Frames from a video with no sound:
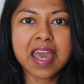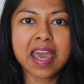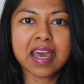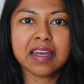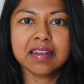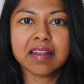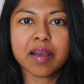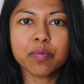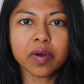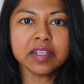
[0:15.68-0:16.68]
And
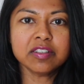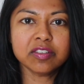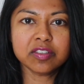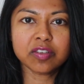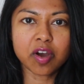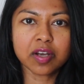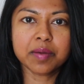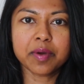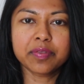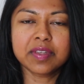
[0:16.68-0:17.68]
I wanted to talk
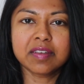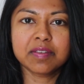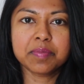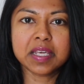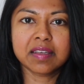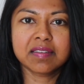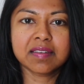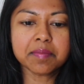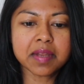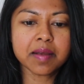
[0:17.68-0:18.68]
about this because
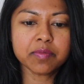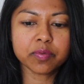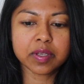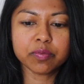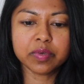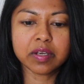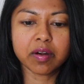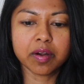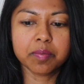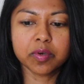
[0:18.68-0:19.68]
sometimes when we
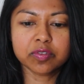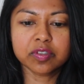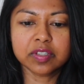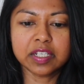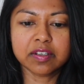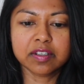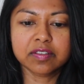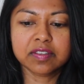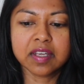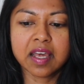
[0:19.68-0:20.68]
are emotional
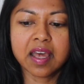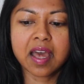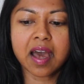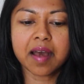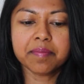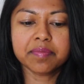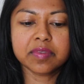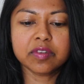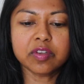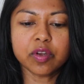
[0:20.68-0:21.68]
eaters, um,
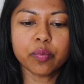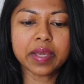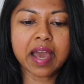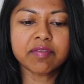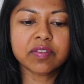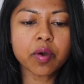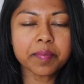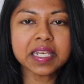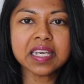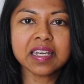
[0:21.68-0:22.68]
you know, we have so
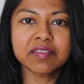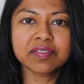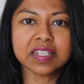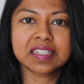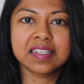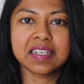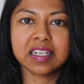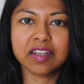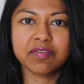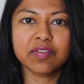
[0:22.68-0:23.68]
many conflicting
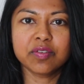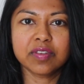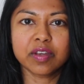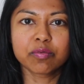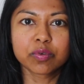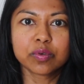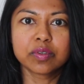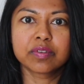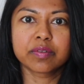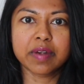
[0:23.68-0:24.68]
and confusing
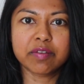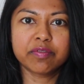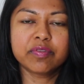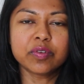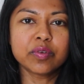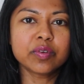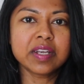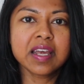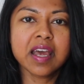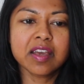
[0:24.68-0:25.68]
rules around food.
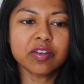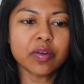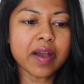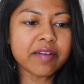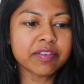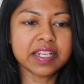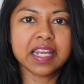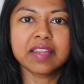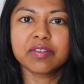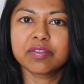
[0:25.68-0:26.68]
You know, every
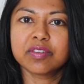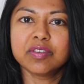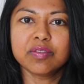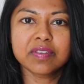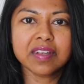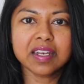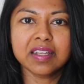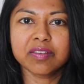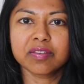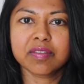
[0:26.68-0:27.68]
day there's a new
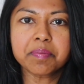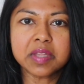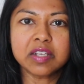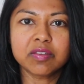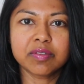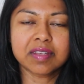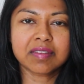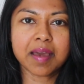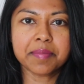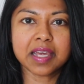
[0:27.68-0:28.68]
study, there's something new that's
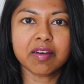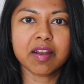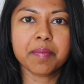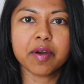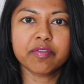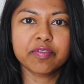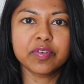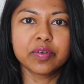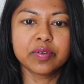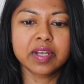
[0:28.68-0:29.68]
coming out about
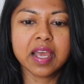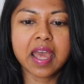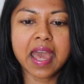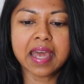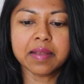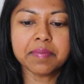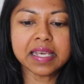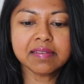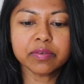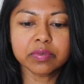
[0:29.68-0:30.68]
food, and it
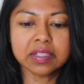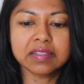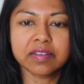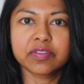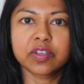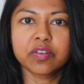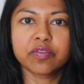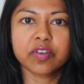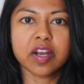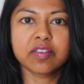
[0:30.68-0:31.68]
makes it really difficult
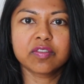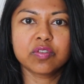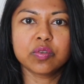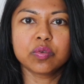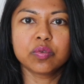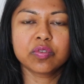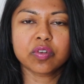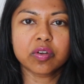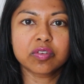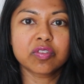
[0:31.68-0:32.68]
for us to
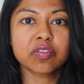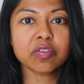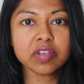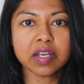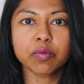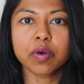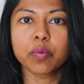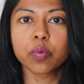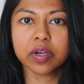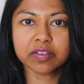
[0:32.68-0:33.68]
start discerning
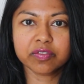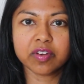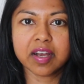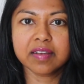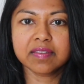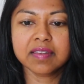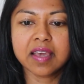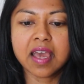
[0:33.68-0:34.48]
what works for us.